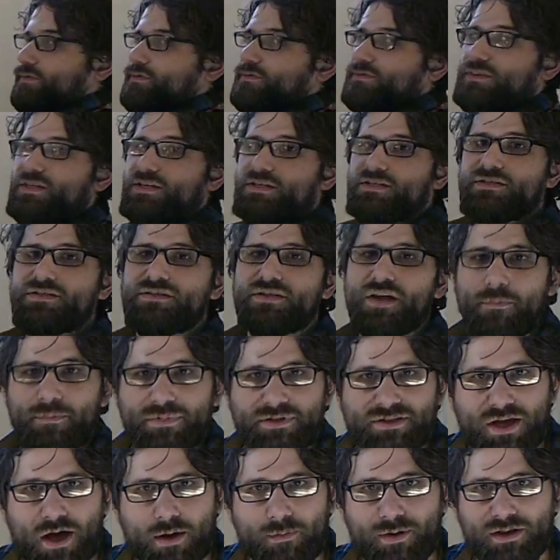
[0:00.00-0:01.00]
the
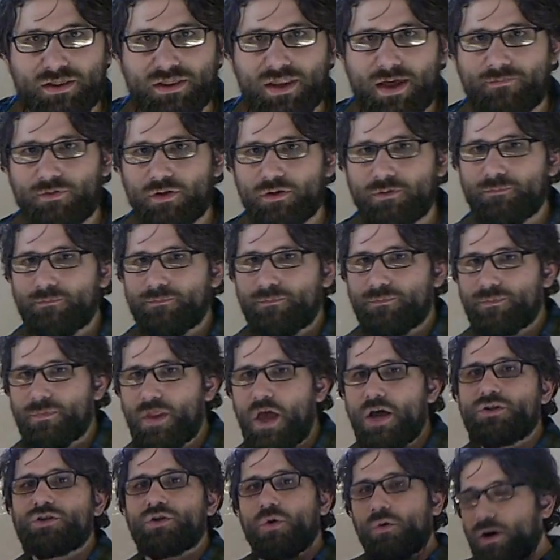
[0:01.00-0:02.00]
subatomic level.
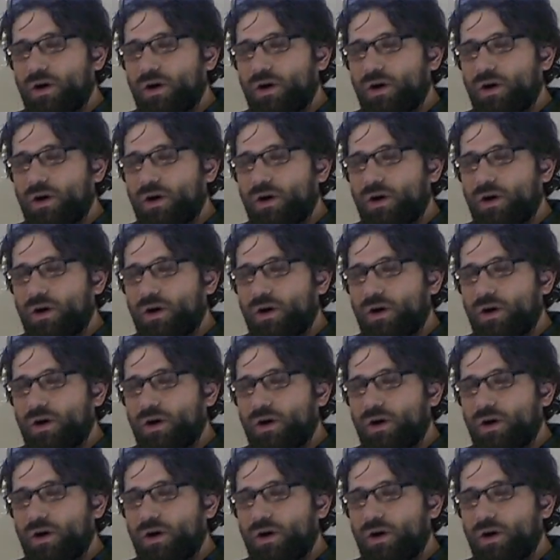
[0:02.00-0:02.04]
So